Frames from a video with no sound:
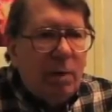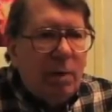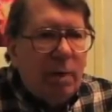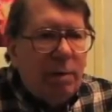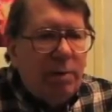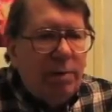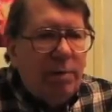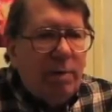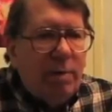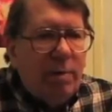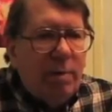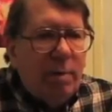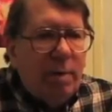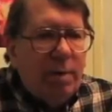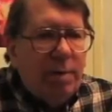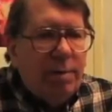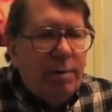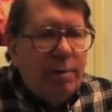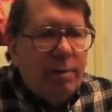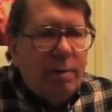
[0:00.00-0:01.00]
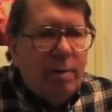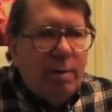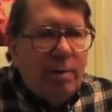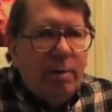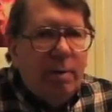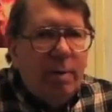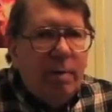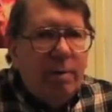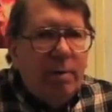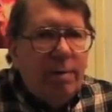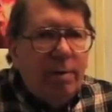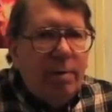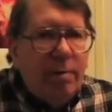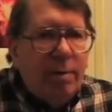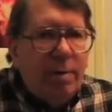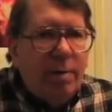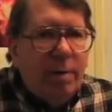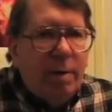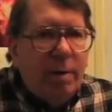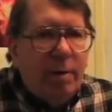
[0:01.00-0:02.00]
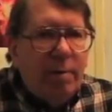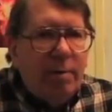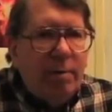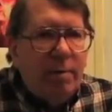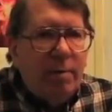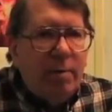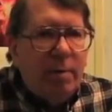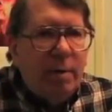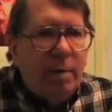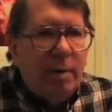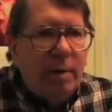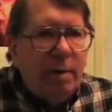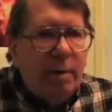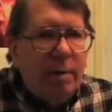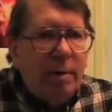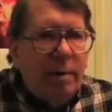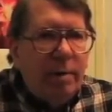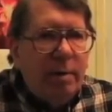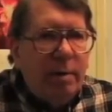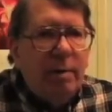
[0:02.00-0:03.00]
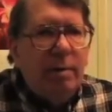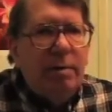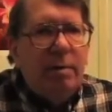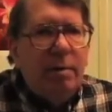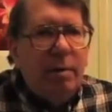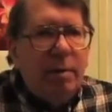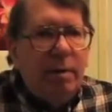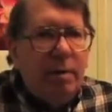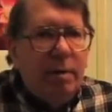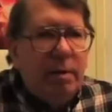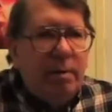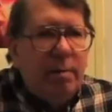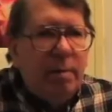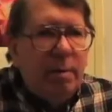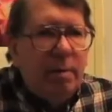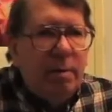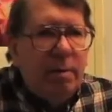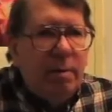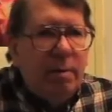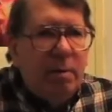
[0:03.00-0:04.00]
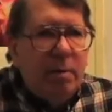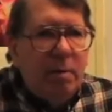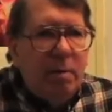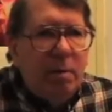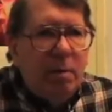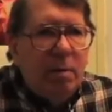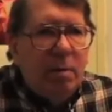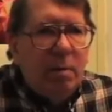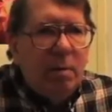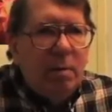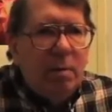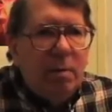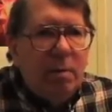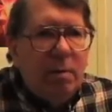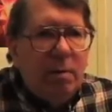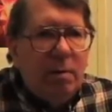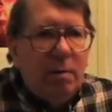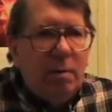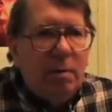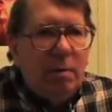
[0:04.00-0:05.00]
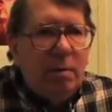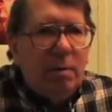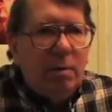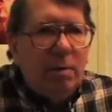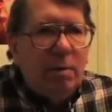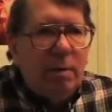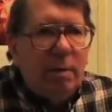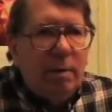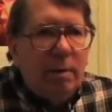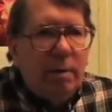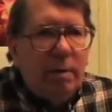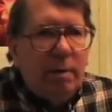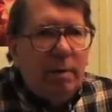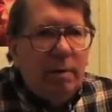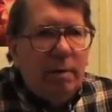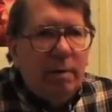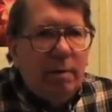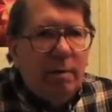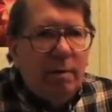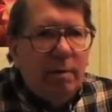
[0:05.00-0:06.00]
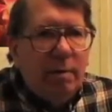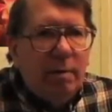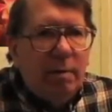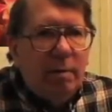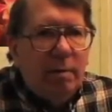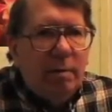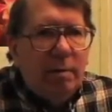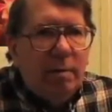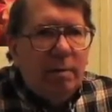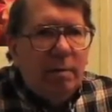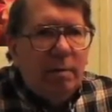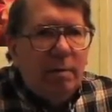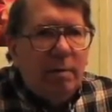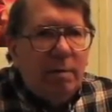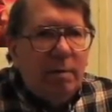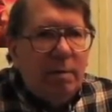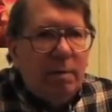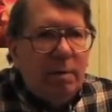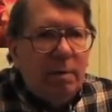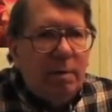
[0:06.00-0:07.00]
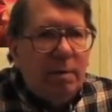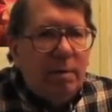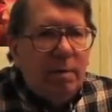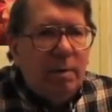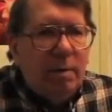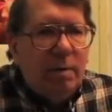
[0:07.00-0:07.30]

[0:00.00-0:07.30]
Like Stromwasser, he was sympathetic for a while, and then he turned against me too, and the whole genetic thing. So.